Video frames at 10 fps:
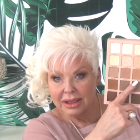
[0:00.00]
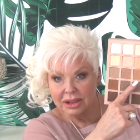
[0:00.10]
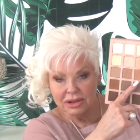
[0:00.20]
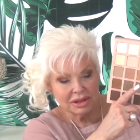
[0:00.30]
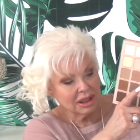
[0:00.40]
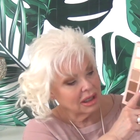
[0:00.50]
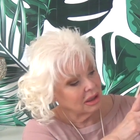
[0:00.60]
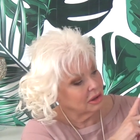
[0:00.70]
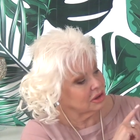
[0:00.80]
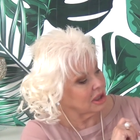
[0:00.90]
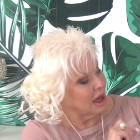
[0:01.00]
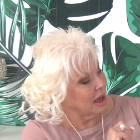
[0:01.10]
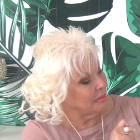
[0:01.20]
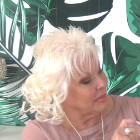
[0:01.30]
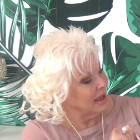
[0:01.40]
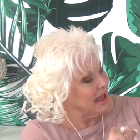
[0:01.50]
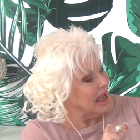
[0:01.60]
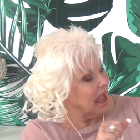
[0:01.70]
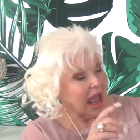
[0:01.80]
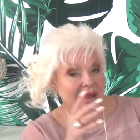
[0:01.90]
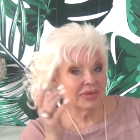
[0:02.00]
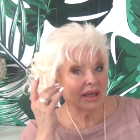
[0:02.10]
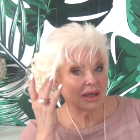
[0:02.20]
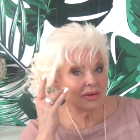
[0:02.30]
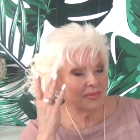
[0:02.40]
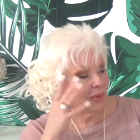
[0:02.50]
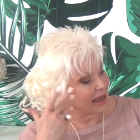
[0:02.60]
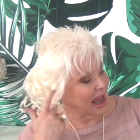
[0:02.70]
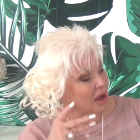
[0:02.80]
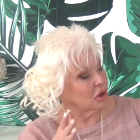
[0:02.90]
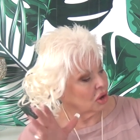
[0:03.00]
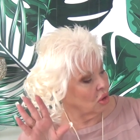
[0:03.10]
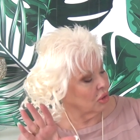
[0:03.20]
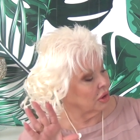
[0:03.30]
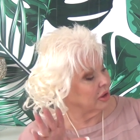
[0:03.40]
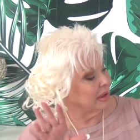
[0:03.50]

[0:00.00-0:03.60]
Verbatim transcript: I used the color top. And then the outer corner